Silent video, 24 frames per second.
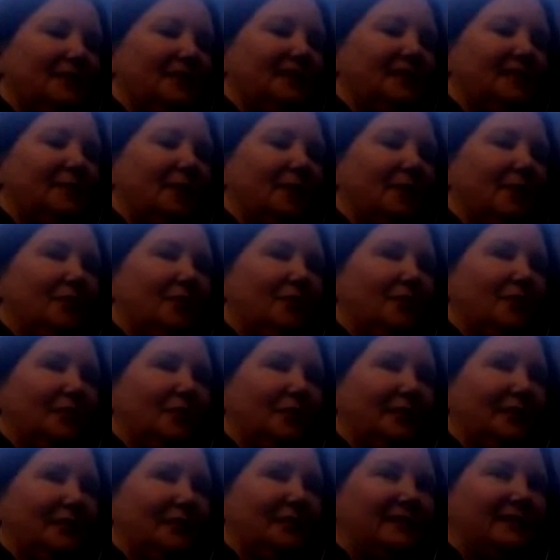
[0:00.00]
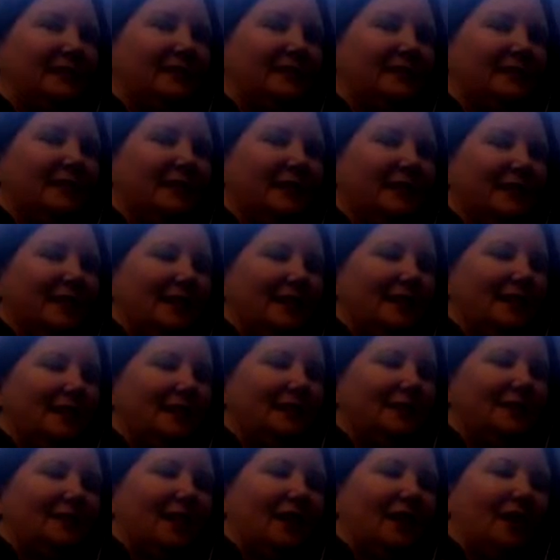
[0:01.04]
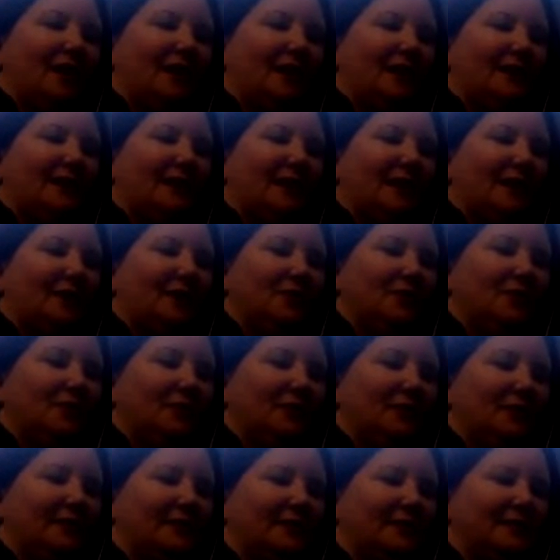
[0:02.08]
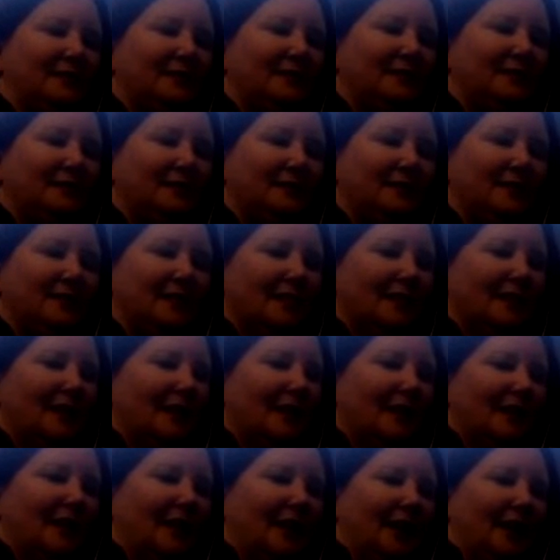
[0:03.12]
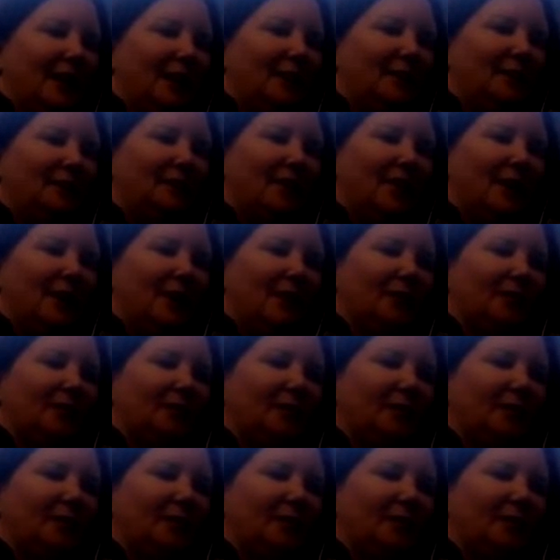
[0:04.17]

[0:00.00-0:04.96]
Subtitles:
a small voice, and it was calling down to us, and it was almost